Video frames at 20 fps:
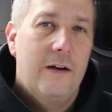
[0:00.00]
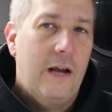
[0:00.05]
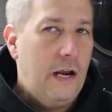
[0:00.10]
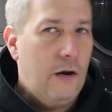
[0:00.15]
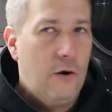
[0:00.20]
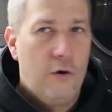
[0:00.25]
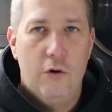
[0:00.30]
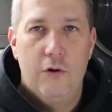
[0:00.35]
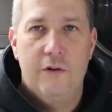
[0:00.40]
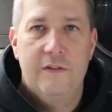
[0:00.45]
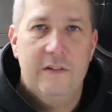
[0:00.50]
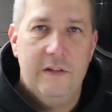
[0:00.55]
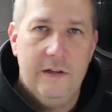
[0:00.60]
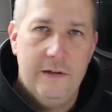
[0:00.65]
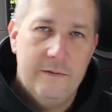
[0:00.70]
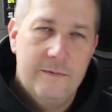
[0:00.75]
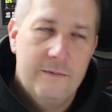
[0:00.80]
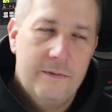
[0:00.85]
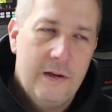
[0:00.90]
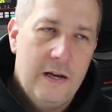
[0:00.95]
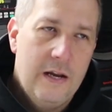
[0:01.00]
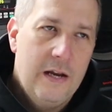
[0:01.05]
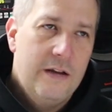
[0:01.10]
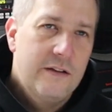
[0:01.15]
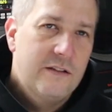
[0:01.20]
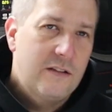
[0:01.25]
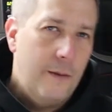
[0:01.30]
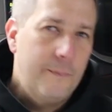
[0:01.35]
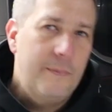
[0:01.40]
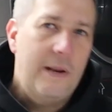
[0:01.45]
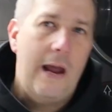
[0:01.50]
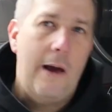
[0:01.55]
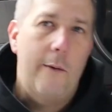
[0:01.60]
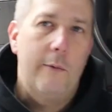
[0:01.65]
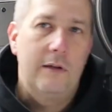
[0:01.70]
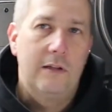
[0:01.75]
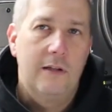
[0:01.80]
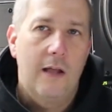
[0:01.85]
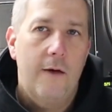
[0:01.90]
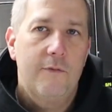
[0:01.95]
It hurts it. Someday I
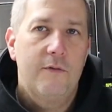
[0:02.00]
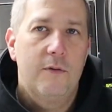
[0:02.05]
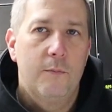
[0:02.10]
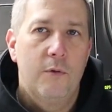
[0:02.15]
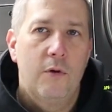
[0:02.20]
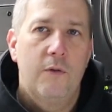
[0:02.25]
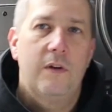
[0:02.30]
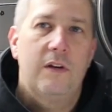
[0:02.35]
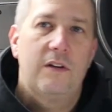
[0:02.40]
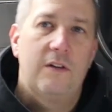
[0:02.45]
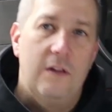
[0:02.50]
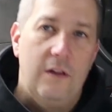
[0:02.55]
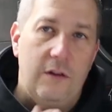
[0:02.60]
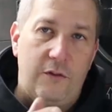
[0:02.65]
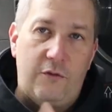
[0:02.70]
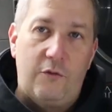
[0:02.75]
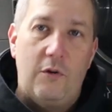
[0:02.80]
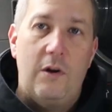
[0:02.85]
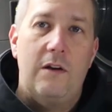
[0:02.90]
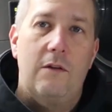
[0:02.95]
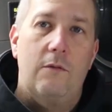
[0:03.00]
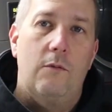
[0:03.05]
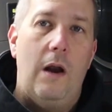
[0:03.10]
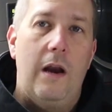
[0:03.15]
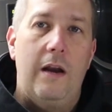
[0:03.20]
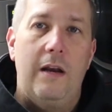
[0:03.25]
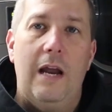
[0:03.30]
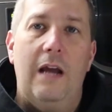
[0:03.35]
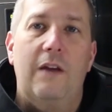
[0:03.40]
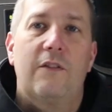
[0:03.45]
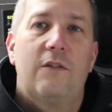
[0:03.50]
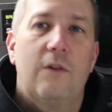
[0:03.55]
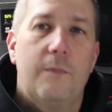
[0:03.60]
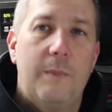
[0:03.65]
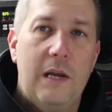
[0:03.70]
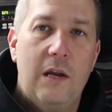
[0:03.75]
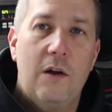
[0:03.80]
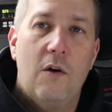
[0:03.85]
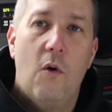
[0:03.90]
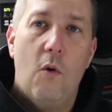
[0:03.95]
would love to move it to the street right next to
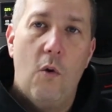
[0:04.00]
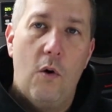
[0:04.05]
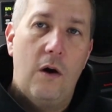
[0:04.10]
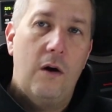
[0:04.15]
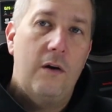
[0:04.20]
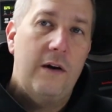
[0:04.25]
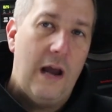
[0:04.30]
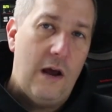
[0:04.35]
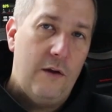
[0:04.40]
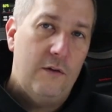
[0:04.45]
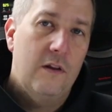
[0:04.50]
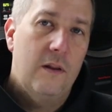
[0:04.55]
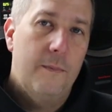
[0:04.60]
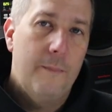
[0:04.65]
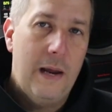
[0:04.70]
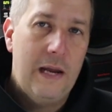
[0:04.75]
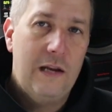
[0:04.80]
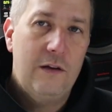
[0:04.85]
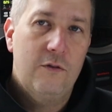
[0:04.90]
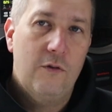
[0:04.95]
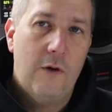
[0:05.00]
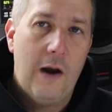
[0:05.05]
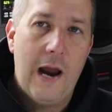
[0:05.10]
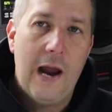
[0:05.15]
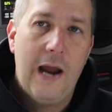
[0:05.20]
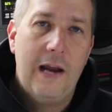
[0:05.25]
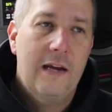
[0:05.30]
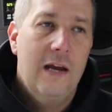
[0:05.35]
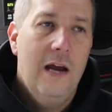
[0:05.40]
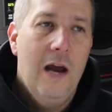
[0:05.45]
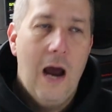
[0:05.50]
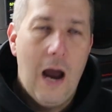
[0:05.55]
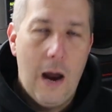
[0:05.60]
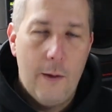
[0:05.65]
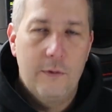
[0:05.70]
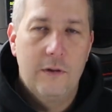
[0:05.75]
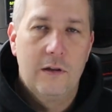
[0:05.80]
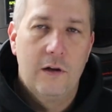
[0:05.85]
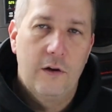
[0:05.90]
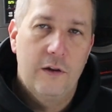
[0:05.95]
me or down to the main drag. I
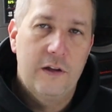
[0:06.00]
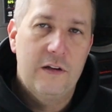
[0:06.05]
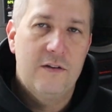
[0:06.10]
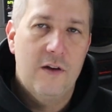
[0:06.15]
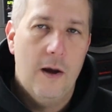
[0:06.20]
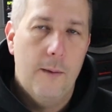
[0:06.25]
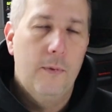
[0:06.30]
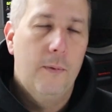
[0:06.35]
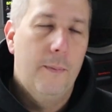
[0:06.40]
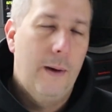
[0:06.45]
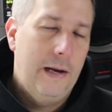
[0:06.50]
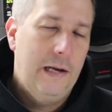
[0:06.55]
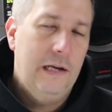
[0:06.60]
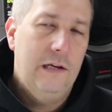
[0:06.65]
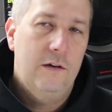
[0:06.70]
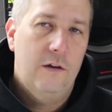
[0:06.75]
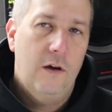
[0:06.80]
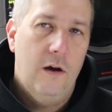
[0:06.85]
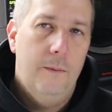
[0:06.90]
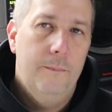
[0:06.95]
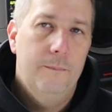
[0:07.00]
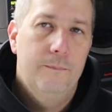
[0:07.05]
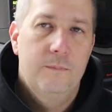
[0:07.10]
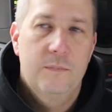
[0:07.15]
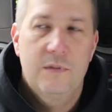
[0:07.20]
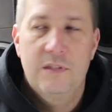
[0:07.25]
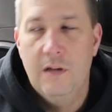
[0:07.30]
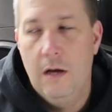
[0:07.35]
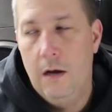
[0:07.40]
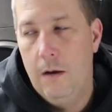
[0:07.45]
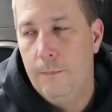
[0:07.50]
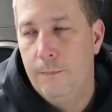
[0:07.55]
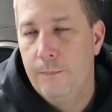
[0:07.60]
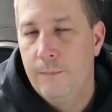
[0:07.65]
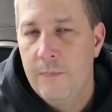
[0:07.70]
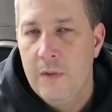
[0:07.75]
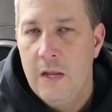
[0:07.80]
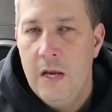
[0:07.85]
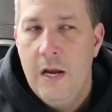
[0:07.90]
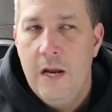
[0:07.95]
would literally double my income. So
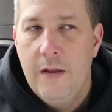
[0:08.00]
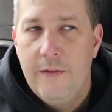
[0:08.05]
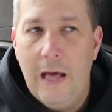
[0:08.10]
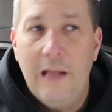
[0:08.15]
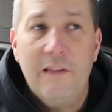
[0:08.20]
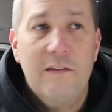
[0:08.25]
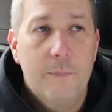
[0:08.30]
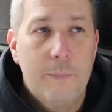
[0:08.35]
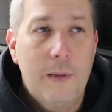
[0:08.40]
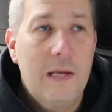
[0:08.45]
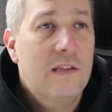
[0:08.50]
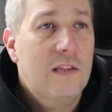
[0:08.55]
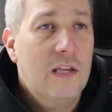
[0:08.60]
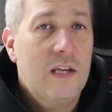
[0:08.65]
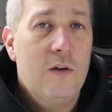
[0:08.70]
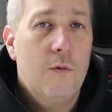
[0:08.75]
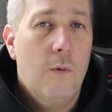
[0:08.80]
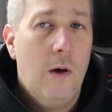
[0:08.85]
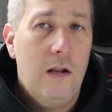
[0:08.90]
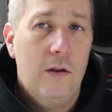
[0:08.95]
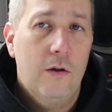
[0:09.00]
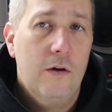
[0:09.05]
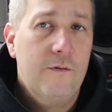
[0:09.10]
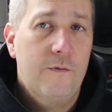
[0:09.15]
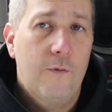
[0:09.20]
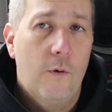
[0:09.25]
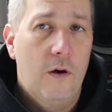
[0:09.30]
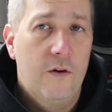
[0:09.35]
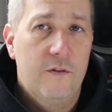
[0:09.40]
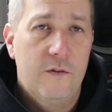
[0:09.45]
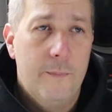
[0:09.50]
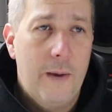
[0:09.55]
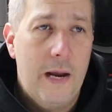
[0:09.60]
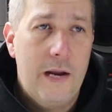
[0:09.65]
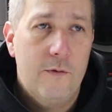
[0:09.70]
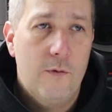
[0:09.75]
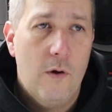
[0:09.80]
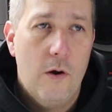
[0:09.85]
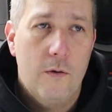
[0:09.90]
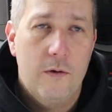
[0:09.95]
that's the big thing you want to look for is the
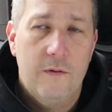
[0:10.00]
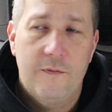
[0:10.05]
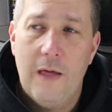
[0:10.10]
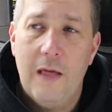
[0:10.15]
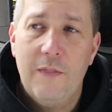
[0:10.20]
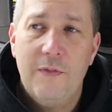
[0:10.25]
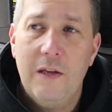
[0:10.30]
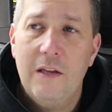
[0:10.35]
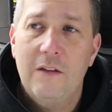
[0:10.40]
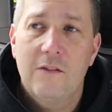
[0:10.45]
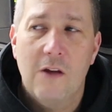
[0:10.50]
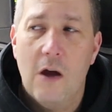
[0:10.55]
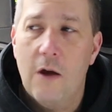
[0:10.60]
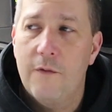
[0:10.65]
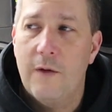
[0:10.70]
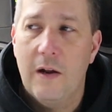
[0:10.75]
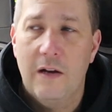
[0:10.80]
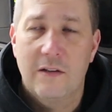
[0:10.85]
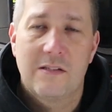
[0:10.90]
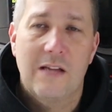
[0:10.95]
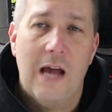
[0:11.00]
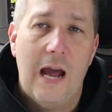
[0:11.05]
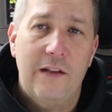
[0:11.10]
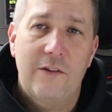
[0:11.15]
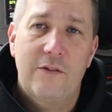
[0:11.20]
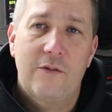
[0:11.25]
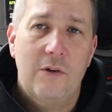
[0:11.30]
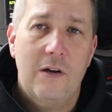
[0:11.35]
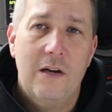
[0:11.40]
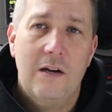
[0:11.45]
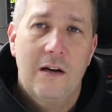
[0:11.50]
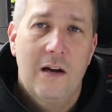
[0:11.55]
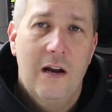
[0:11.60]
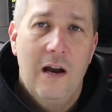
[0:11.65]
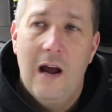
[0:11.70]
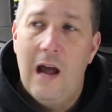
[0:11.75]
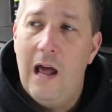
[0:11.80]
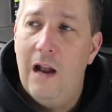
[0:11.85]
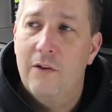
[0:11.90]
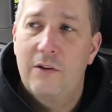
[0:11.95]
main road. If that thing's off on a side street,
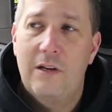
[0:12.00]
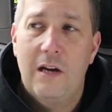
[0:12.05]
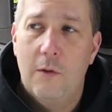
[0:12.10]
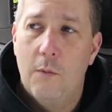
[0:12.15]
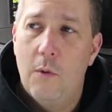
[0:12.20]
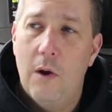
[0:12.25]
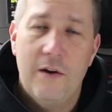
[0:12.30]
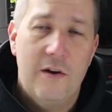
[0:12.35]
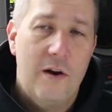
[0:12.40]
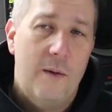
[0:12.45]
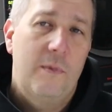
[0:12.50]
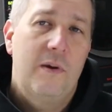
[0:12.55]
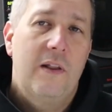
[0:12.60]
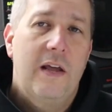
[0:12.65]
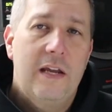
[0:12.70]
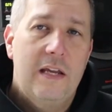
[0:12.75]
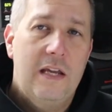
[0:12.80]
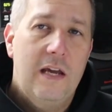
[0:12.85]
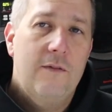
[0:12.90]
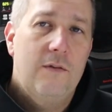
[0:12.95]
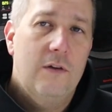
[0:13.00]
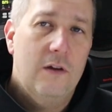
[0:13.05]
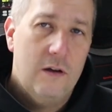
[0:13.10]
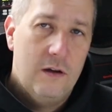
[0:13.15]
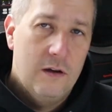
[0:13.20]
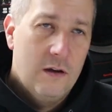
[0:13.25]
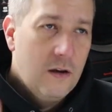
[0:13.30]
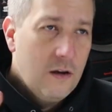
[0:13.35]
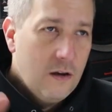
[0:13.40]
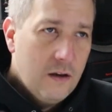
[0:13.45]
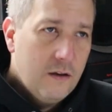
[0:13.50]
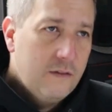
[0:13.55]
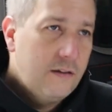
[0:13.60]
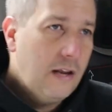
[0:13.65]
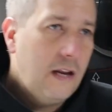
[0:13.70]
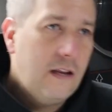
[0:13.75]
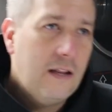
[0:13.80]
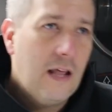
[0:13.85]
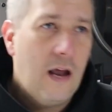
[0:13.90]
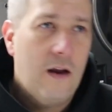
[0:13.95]
I don't care what number they give you.
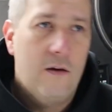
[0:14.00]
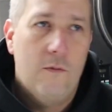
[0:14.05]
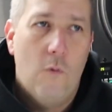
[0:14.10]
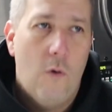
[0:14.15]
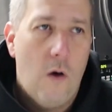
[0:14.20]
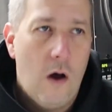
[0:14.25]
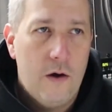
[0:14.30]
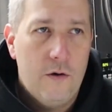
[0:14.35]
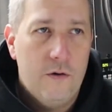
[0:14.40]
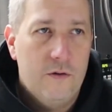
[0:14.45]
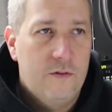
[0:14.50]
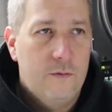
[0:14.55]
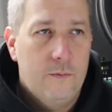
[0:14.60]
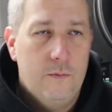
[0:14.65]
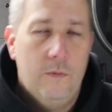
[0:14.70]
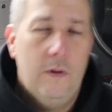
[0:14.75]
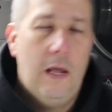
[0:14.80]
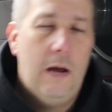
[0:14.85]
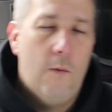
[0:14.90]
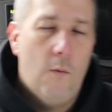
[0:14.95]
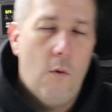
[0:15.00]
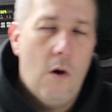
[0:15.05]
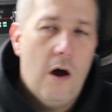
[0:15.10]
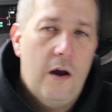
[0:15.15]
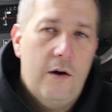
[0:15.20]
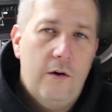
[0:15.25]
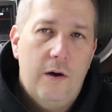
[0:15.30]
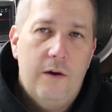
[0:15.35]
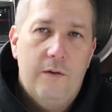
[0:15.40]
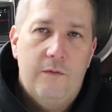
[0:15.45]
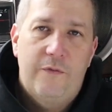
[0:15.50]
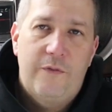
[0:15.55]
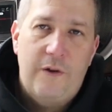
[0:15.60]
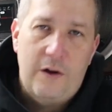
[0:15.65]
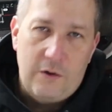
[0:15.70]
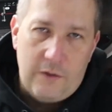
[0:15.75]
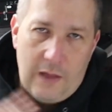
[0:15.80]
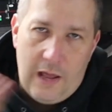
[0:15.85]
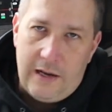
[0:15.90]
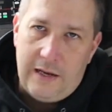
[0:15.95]
Take that water and
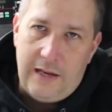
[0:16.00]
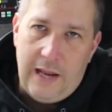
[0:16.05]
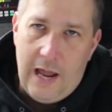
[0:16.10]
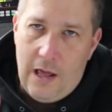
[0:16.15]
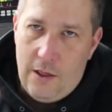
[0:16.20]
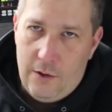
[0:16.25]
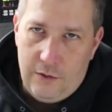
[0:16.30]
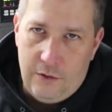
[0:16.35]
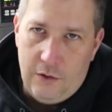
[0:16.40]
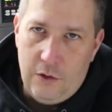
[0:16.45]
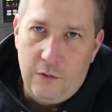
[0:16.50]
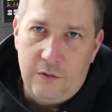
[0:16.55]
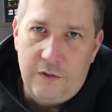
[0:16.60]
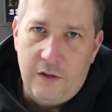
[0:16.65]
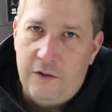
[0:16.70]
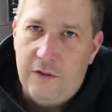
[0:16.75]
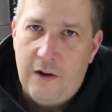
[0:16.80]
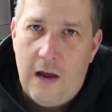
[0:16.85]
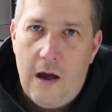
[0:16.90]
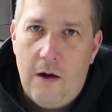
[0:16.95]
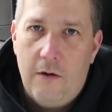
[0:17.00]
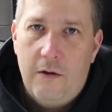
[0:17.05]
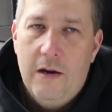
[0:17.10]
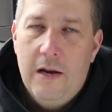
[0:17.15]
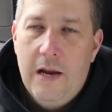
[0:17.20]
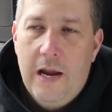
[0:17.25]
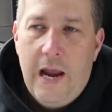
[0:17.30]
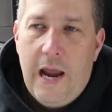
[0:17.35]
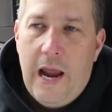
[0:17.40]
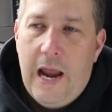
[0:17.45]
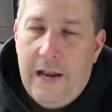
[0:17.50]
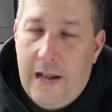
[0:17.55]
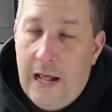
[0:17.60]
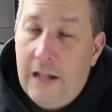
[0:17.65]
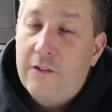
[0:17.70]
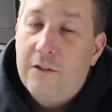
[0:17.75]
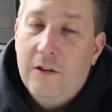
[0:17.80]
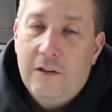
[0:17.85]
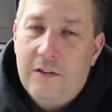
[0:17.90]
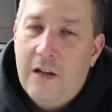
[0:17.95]
figure that gallon usage out, and
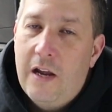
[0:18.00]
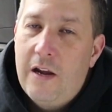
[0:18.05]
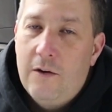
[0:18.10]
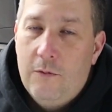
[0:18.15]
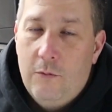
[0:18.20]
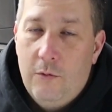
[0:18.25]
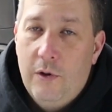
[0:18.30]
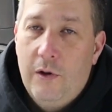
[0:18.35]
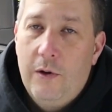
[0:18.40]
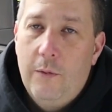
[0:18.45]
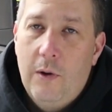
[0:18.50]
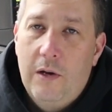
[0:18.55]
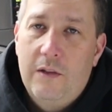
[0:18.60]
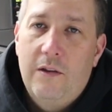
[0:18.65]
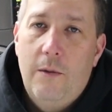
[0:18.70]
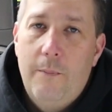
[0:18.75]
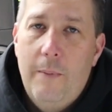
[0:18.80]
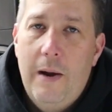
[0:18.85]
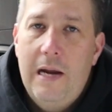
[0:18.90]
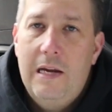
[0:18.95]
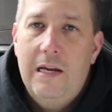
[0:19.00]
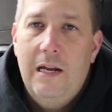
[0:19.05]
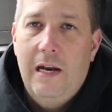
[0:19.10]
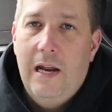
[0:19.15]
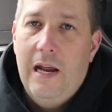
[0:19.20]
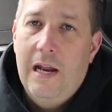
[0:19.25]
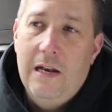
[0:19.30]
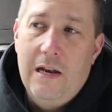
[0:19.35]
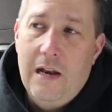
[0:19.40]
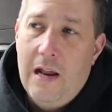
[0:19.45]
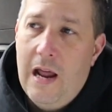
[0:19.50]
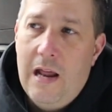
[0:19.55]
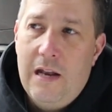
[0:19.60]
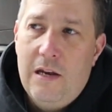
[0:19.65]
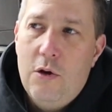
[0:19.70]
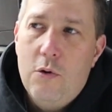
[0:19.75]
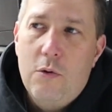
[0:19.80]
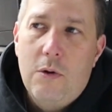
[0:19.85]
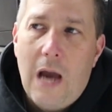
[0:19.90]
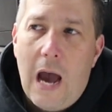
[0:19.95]
that's going to tell you really what they're making. And
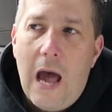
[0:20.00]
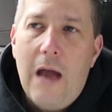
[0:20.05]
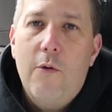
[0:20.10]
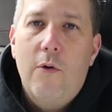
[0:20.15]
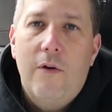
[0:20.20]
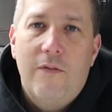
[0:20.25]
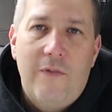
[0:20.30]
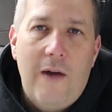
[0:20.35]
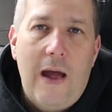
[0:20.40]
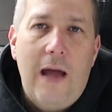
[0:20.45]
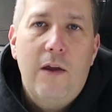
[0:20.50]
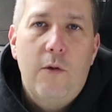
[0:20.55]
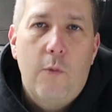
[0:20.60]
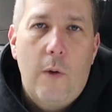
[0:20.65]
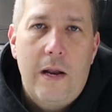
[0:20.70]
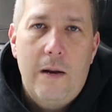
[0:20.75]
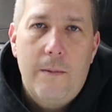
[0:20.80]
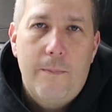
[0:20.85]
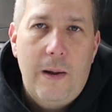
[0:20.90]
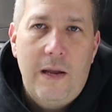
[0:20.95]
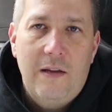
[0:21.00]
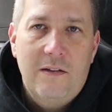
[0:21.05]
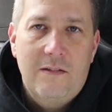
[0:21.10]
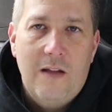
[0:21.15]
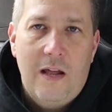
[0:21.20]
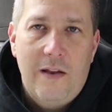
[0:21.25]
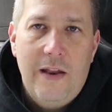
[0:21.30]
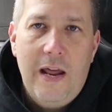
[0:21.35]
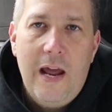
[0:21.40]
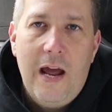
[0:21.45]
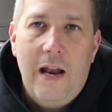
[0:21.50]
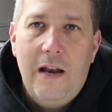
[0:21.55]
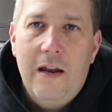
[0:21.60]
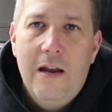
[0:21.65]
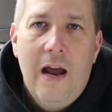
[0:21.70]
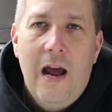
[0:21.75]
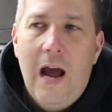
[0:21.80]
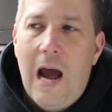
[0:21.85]
you got to evaluate it based on that.